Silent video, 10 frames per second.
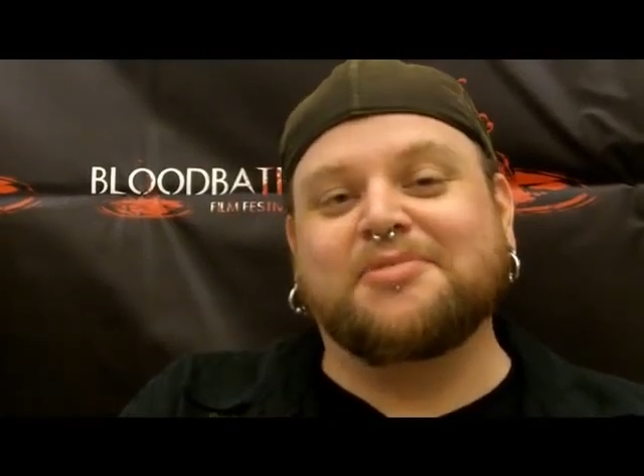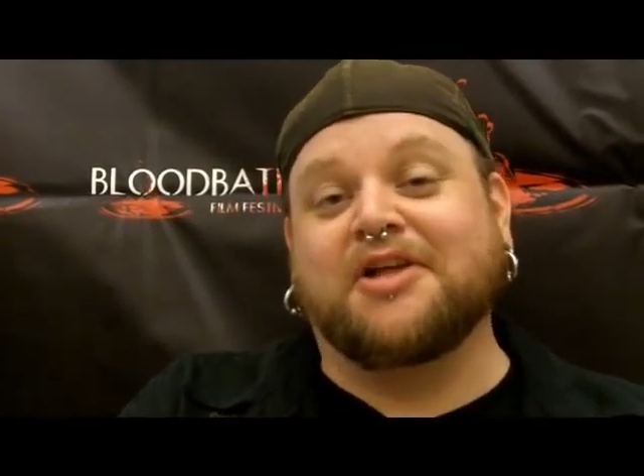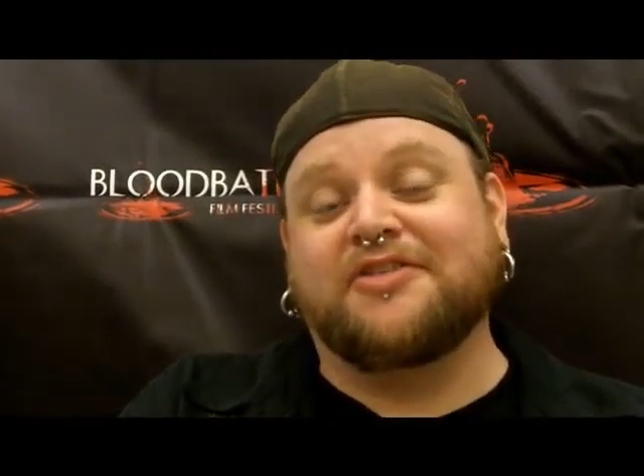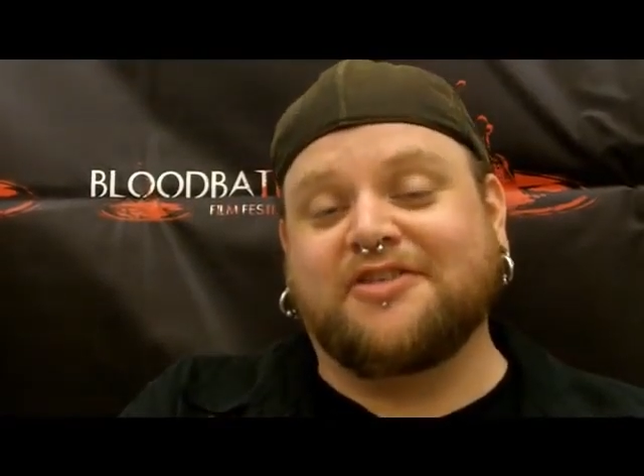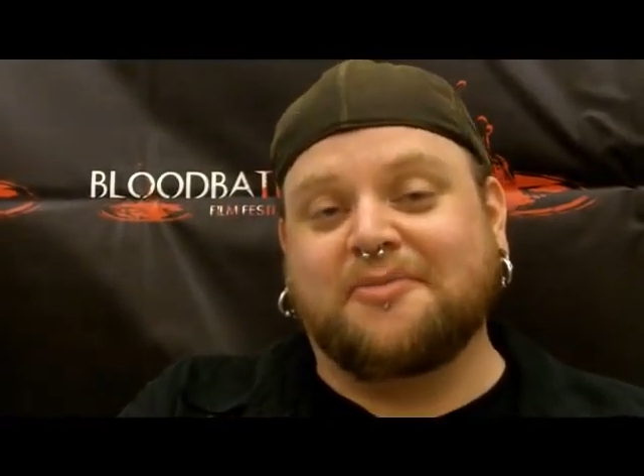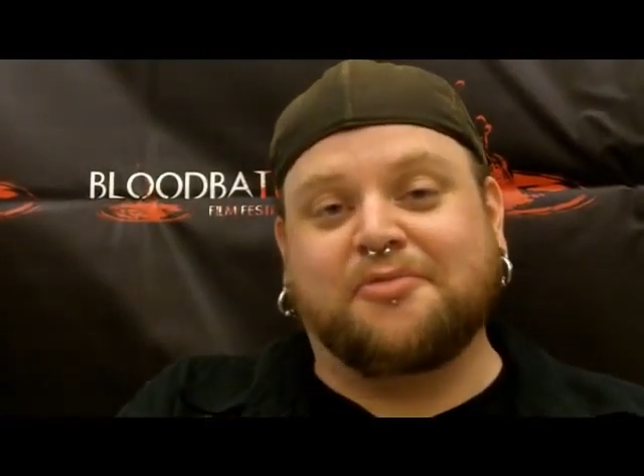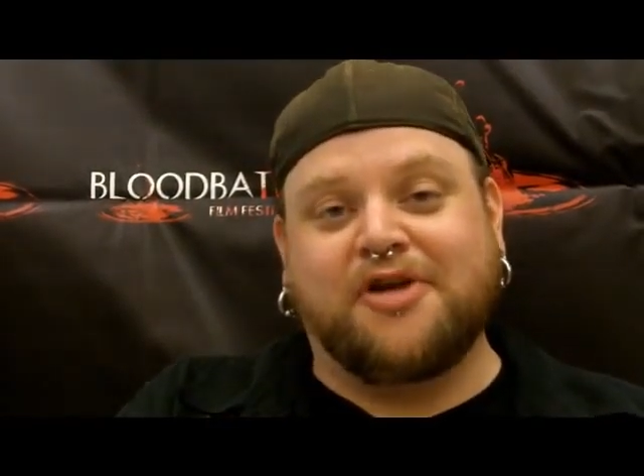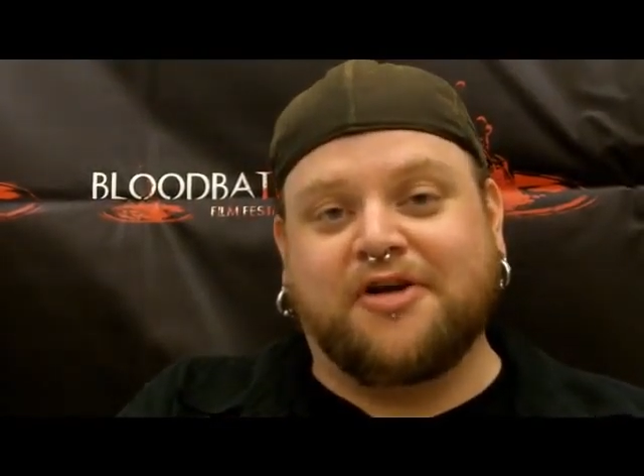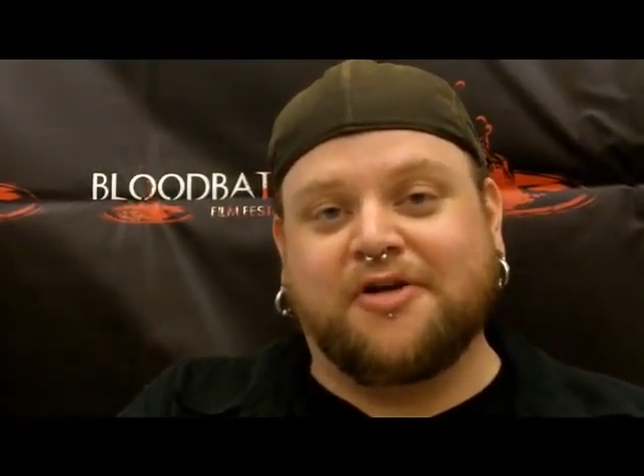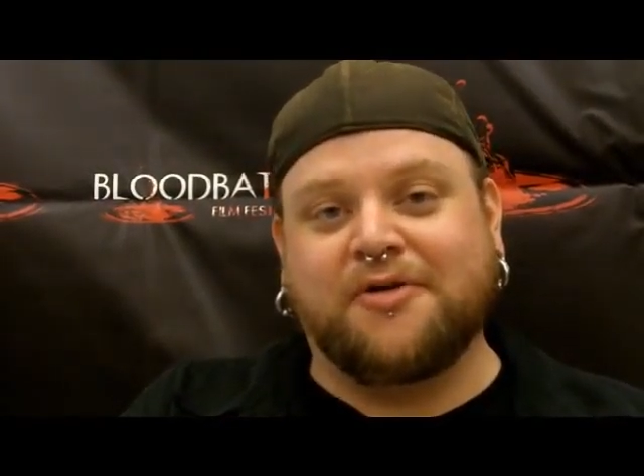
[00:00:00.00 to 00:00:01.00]
Blood
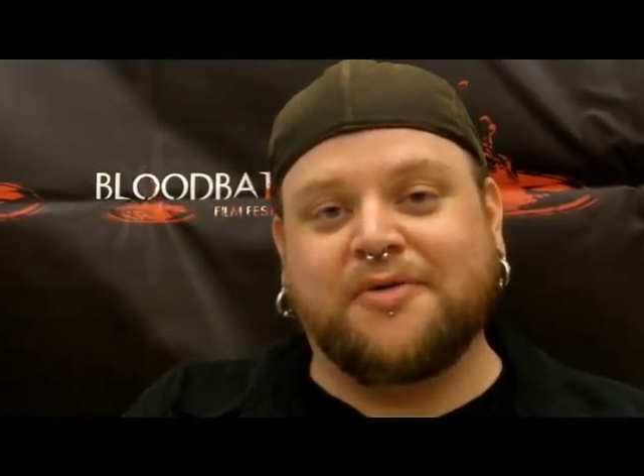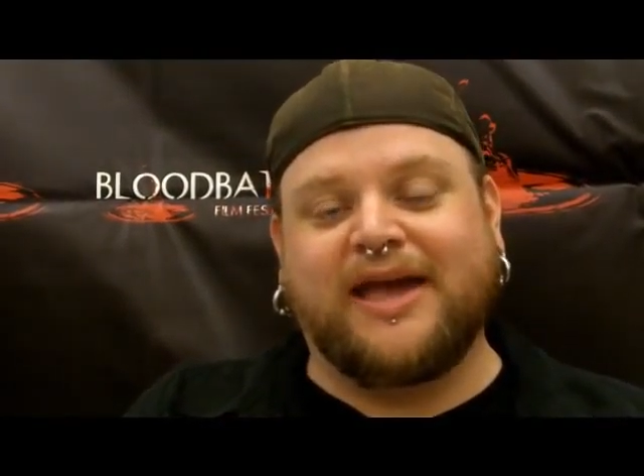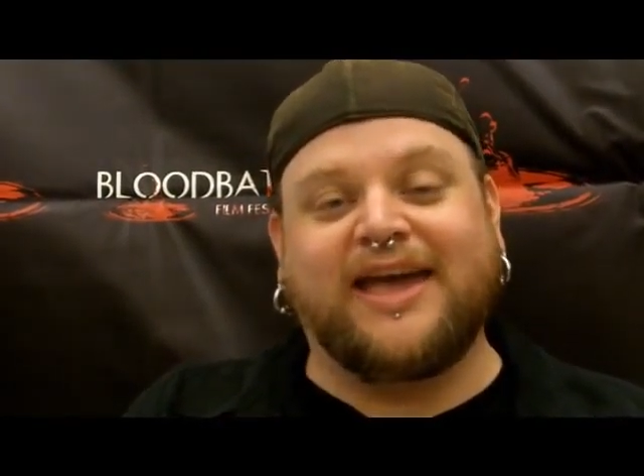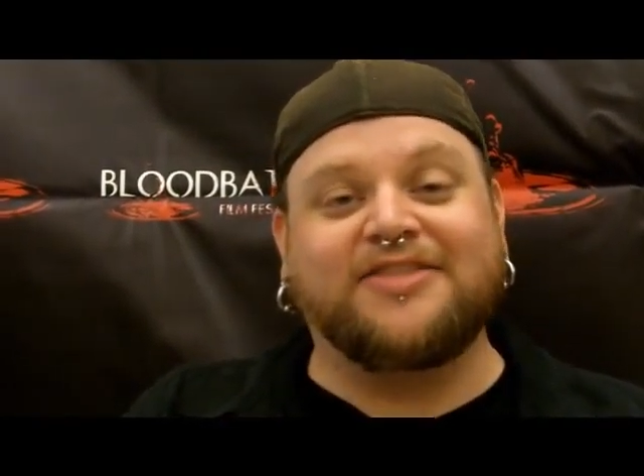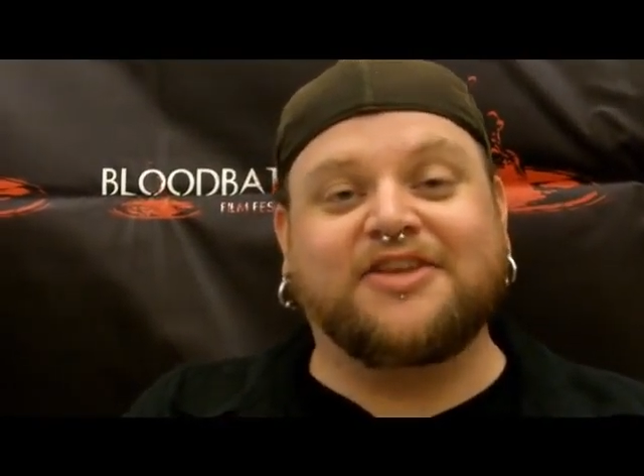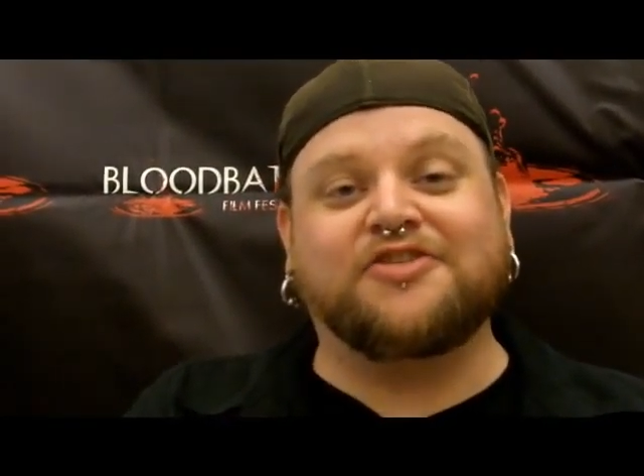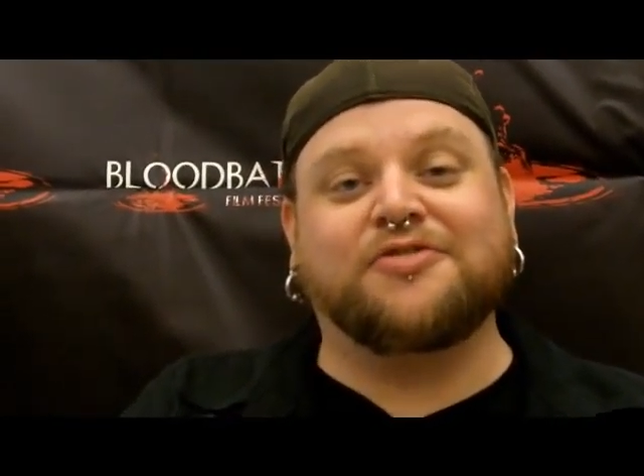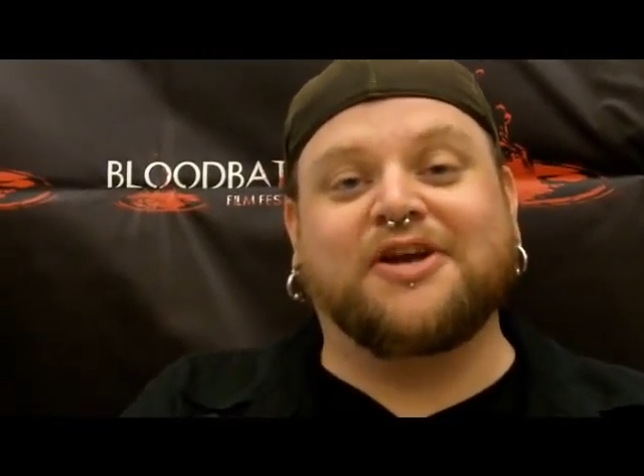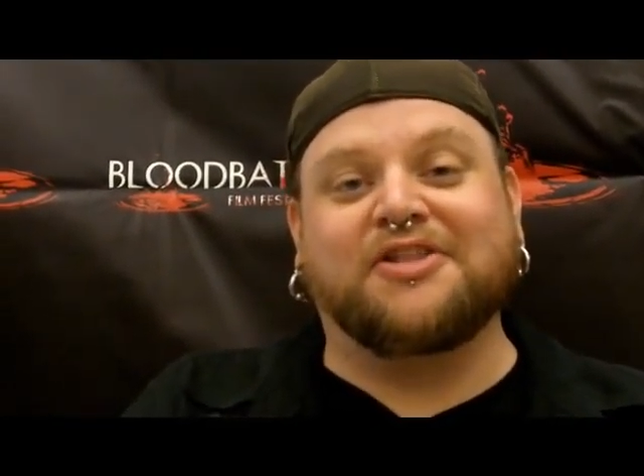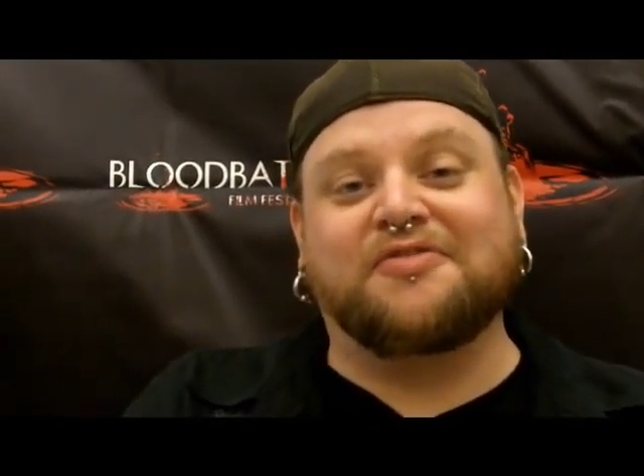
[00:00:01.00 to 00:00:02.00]
Sombrero and the
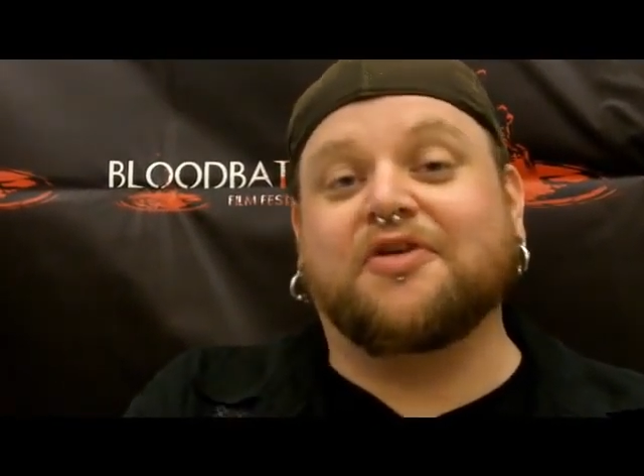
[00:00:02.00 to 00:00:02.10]
trailer